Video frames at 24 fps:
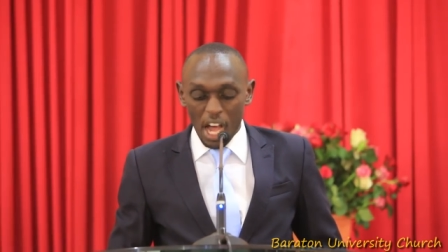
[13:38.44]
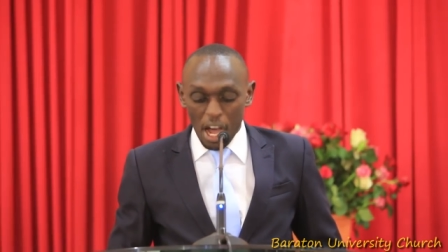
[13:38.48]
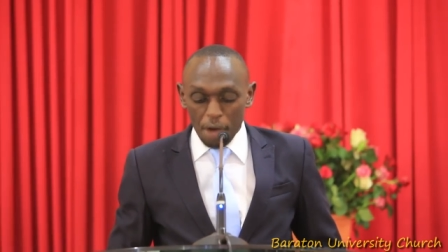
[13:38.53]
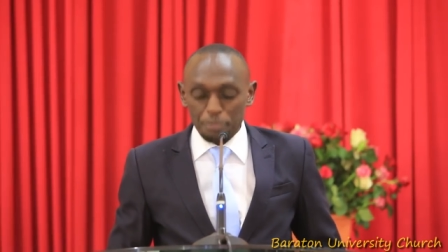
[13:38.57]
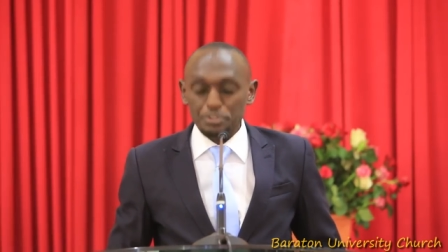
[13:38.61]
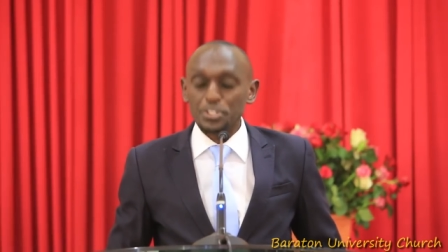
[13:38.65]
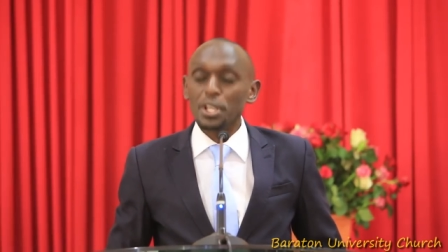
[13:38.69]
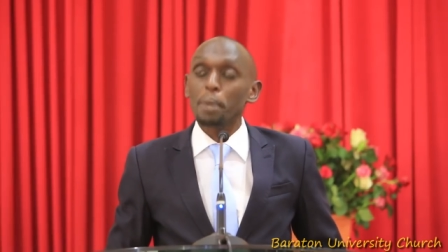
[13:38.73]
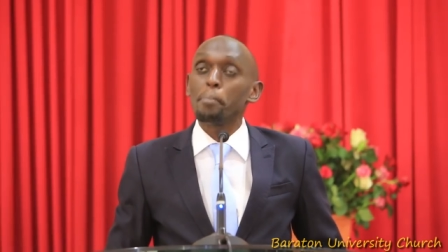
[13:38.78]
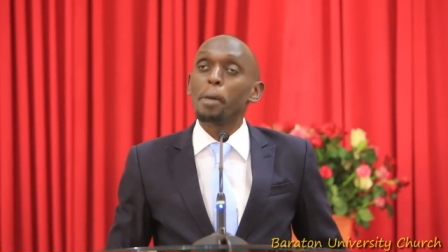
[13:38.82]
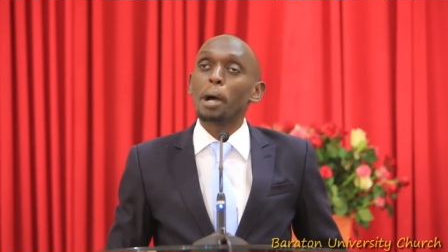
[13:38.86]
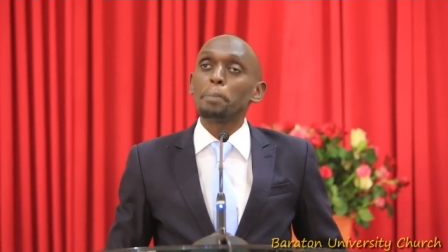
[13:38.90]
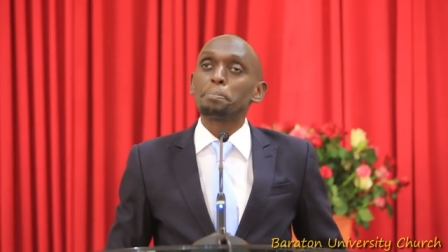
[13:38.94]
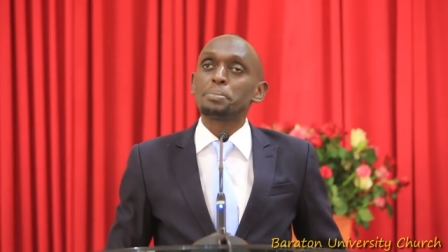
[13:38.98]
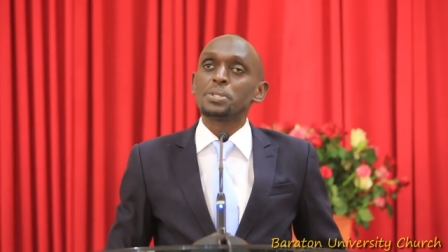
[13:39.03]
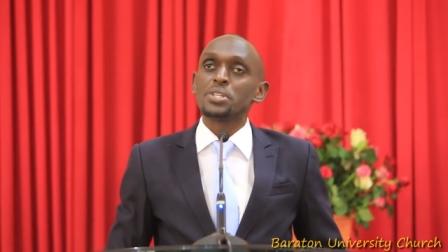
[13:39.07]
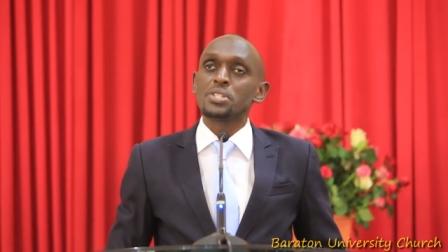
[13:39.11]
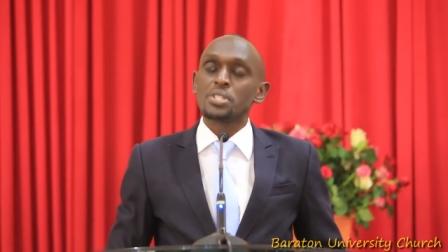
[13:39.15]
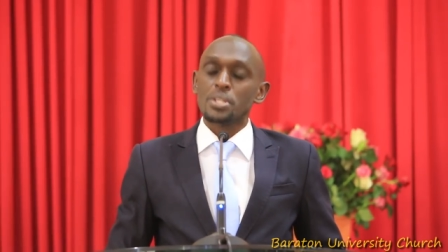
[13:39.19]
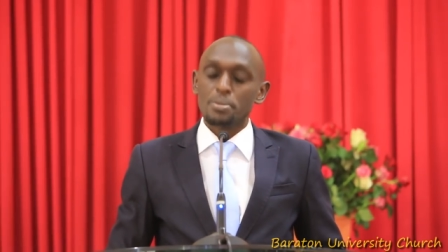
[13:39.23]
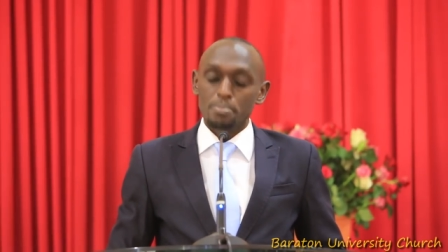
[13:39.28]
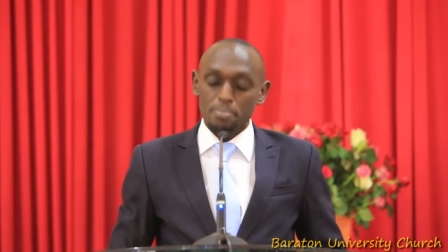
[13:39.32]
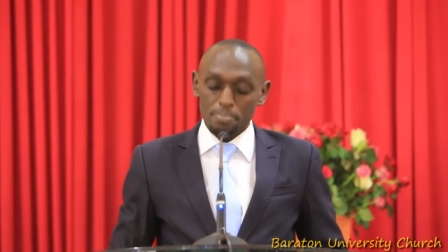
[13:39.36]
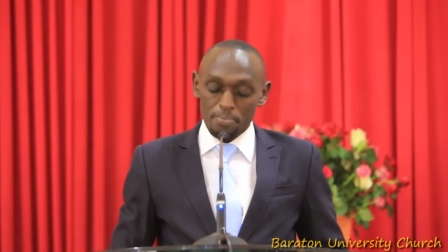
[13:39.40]
after
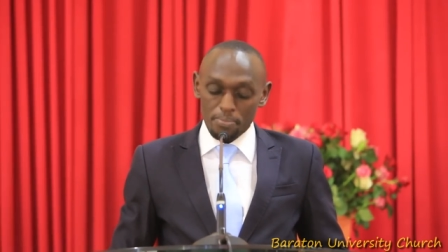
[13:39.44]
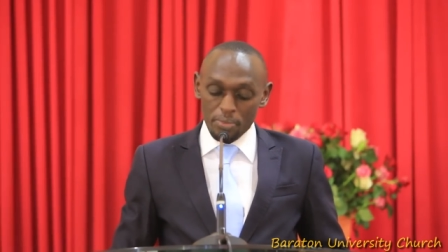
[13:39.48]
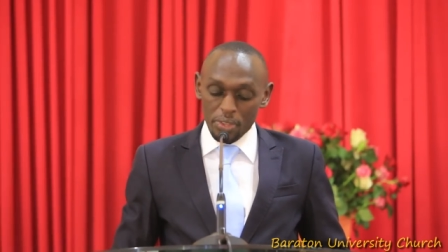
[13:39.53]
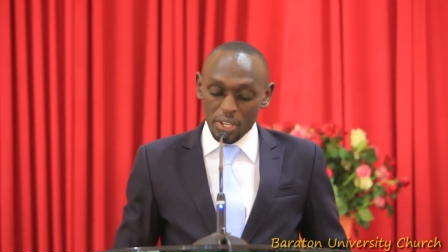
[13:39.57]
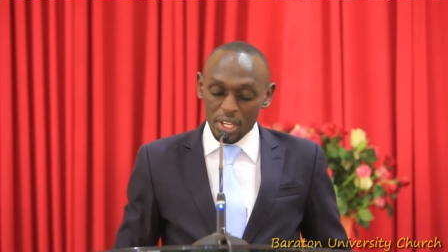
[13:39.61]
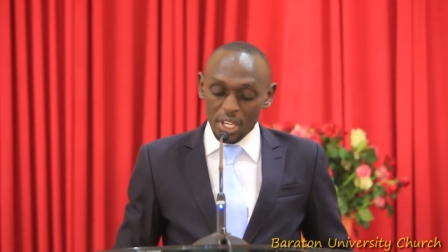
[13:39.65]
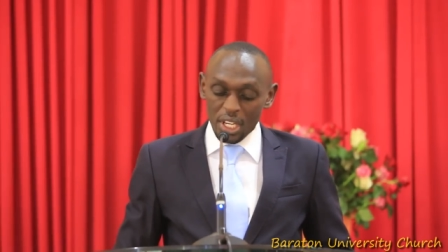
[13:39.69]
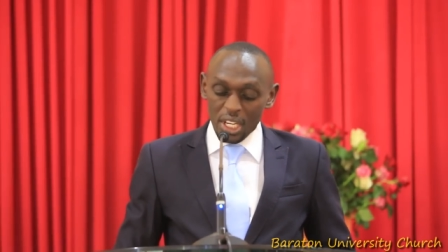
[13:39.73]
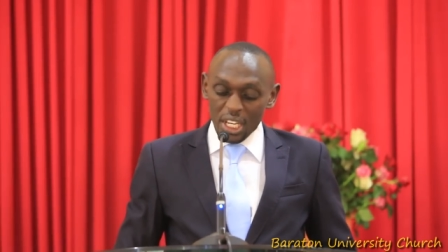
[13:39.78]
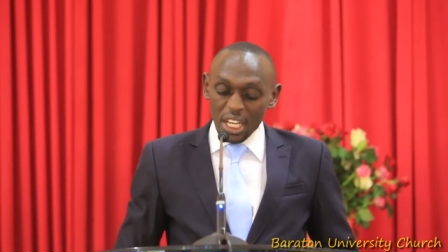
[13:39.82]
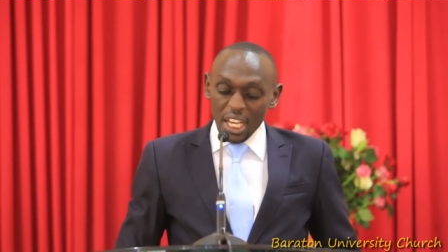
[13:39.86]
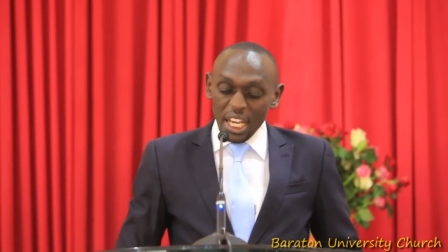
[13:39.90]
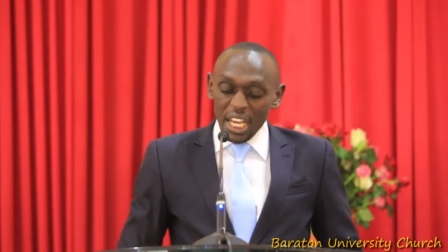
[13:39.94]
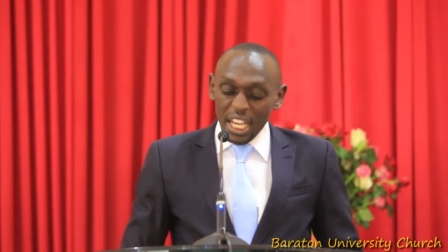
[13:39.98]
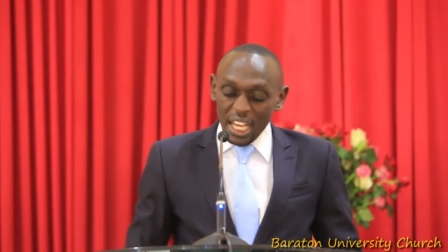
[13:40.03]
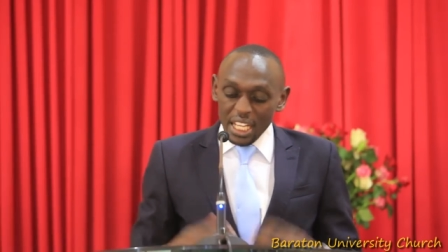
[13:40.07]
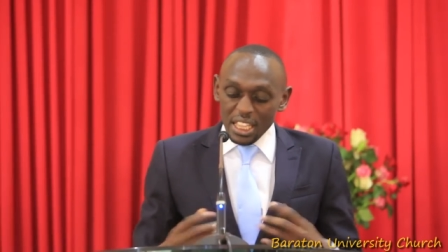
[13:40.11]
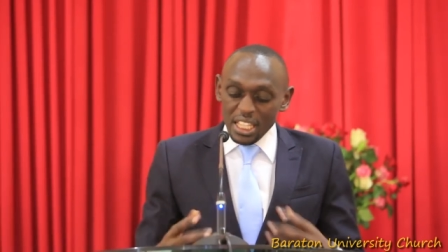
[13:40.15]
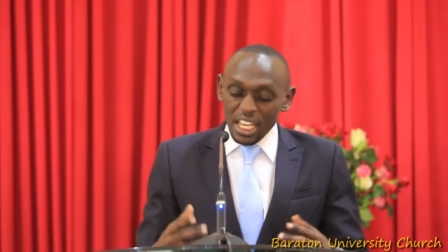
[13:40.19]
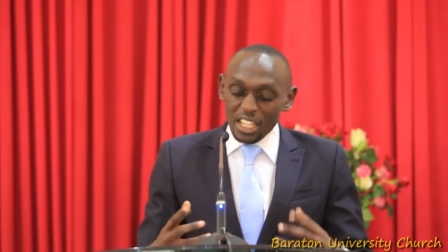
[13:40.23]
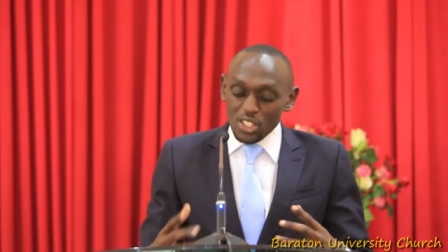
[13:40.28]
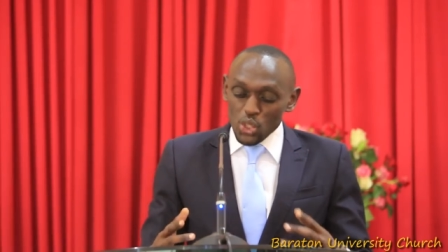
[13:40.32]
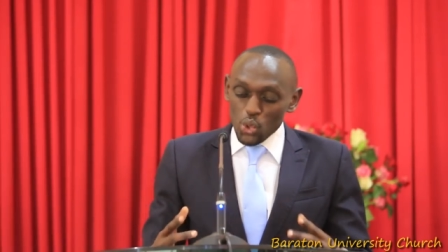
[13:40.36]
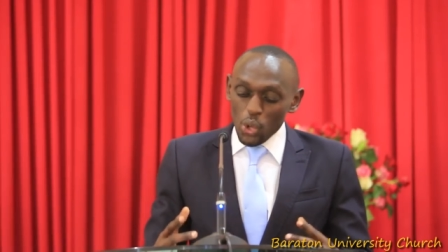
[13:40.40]
baptism.
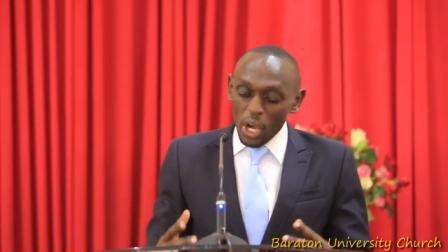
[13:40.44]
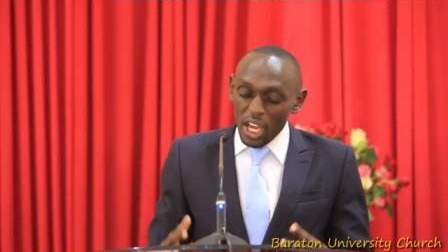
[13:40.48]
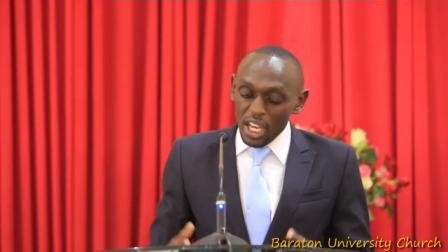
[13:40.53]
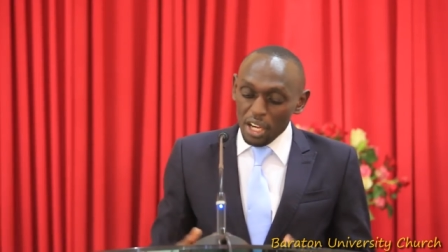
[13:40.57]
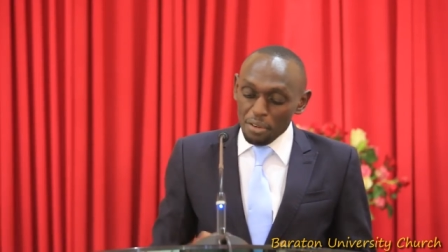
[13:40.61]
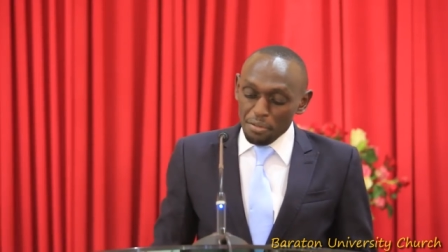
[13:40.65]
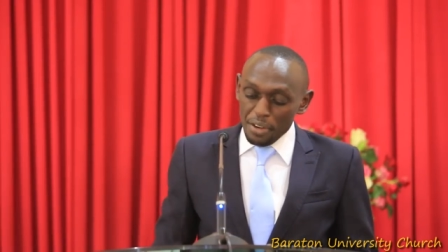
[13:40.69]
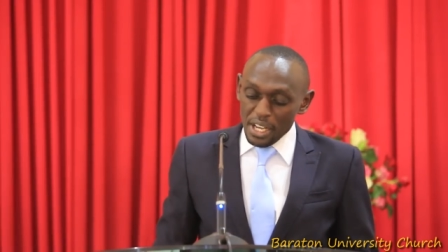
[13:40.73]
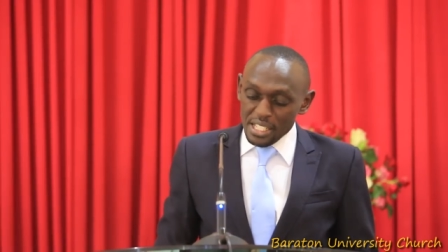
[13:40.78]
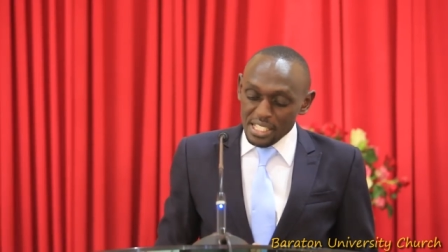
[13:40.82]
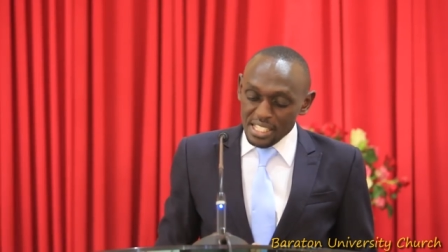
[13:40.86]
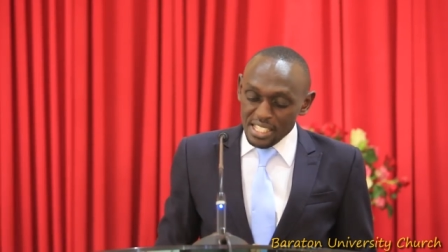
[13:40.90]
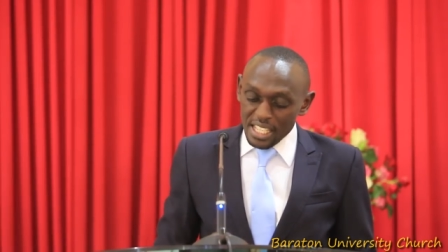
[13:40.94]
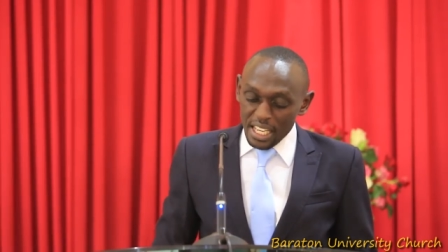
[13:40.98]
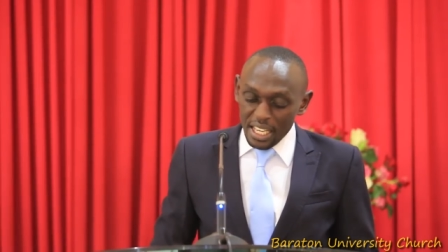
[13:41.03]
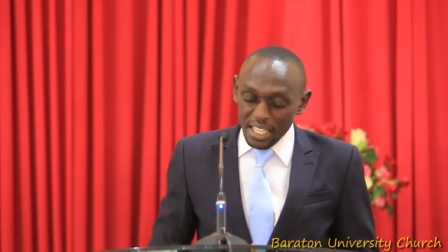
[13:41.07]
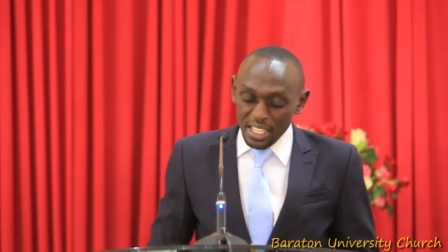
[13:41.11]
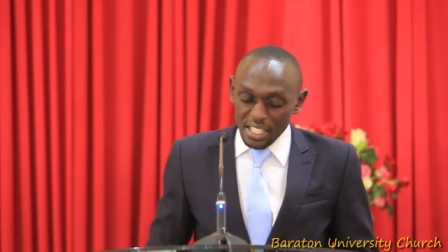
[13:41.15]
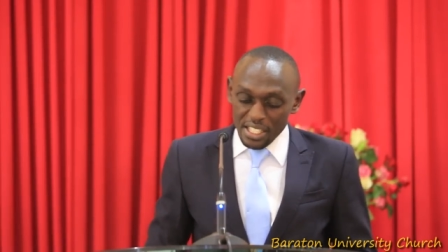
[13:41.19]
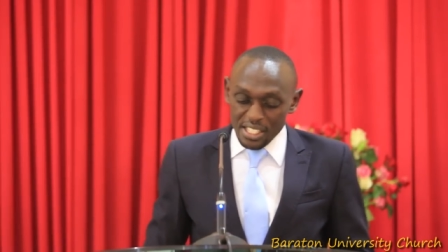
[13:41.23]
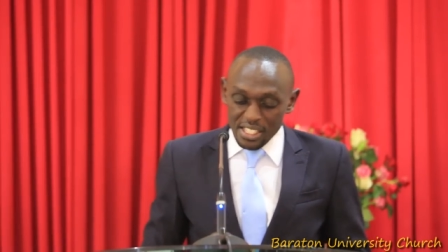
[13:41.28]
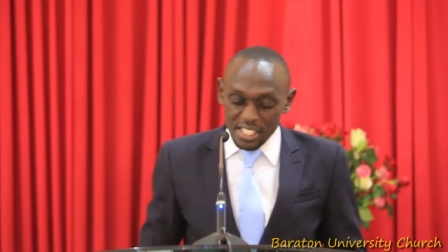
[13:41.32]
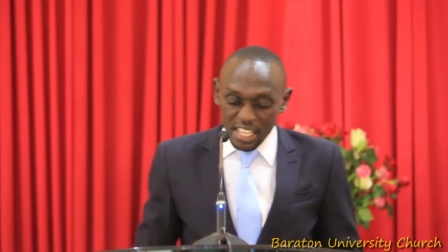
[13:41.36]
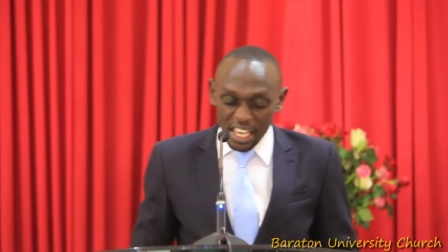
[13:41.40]
And that's why in verse
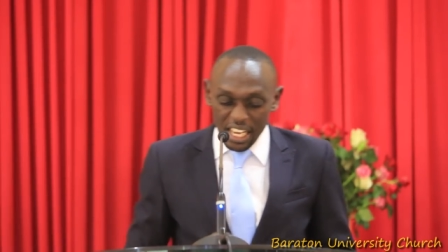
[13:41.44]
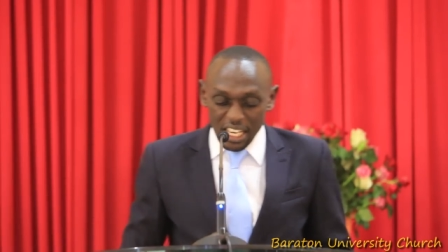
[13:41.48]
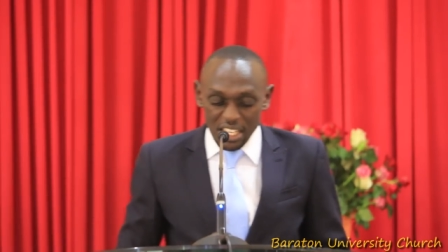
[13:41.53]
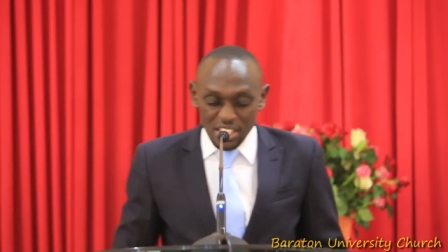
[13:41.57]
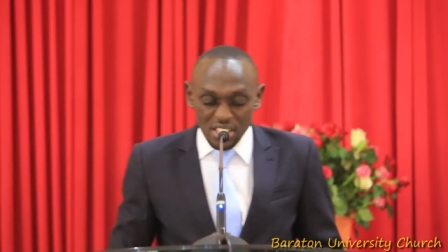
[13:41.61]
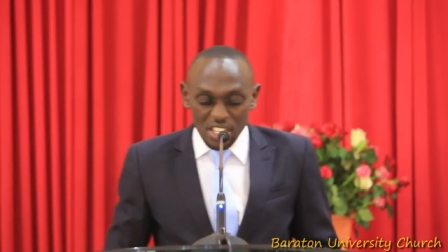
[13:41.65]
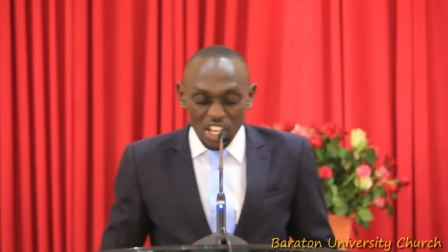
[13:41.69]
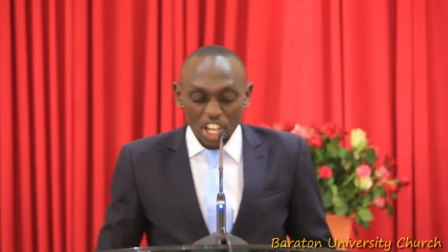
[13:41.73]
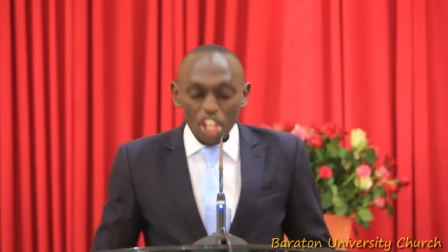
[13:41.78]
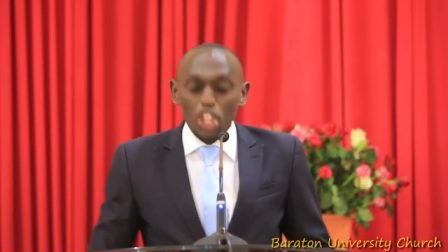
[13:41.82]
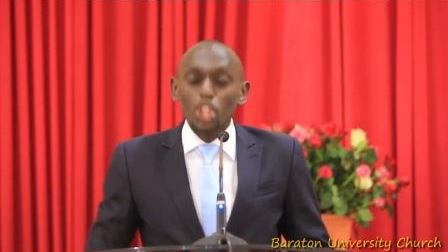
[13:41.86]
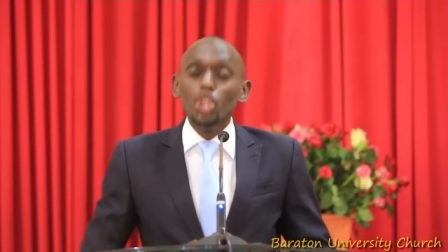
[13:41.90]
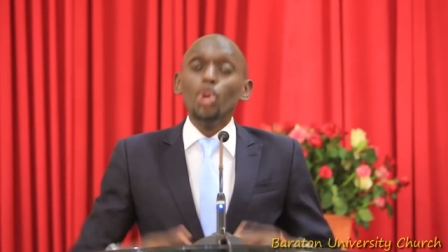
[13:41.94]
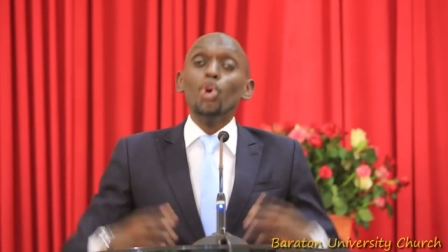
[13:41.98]
10 he says,